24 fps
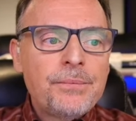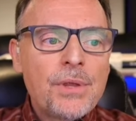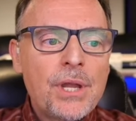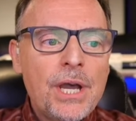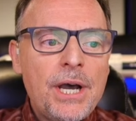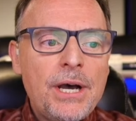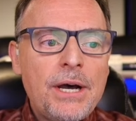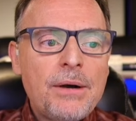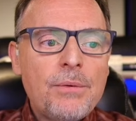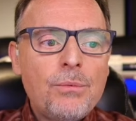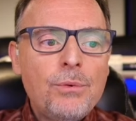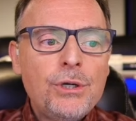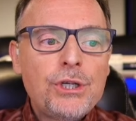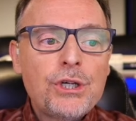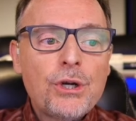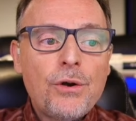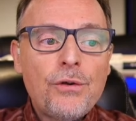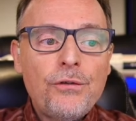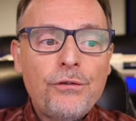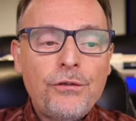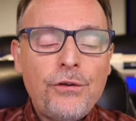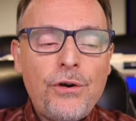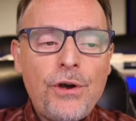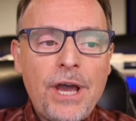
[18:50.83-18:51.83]
which
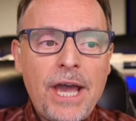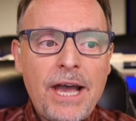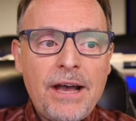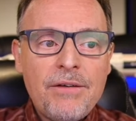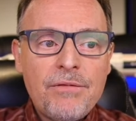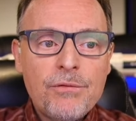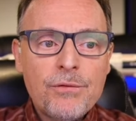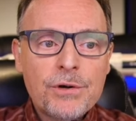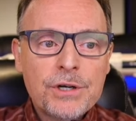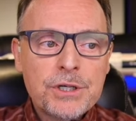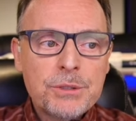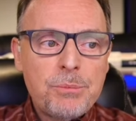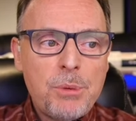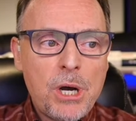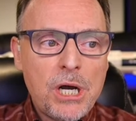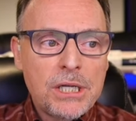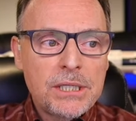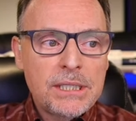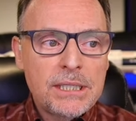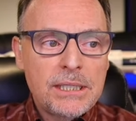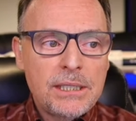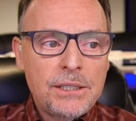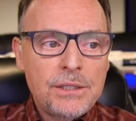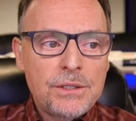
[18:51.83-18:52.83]
also have
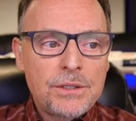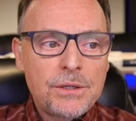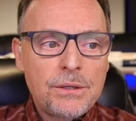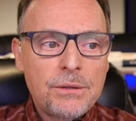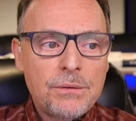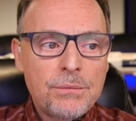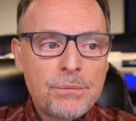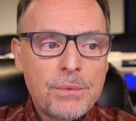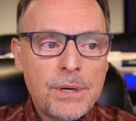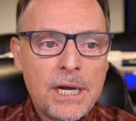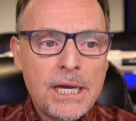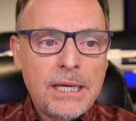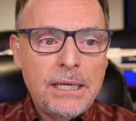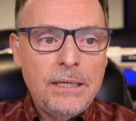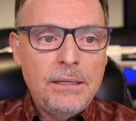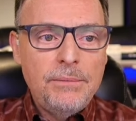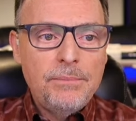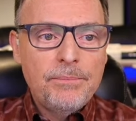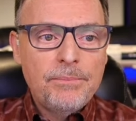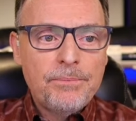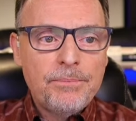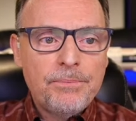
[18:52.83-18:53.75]
responses, right?